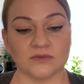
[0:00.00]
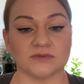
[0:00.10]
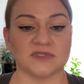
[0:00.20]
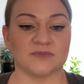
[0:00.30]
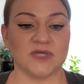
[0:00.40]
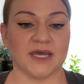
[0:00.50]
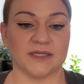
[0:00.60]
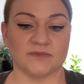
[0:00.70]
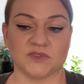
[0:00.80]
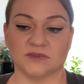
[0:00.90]

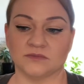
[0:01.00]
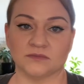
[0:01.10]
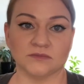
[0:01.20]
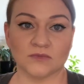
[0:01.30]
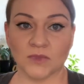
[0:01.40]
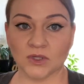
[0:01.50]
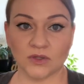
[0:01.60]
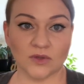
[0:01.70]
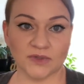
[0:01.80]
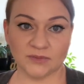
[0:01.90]
sometimes
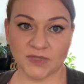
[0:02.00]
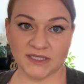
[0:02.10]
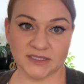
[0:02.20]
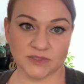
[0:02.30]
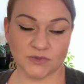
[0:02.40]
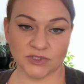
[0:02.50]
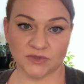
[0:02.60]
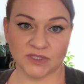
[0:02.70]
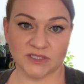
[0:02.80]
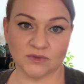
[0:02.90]
clothing places will do this,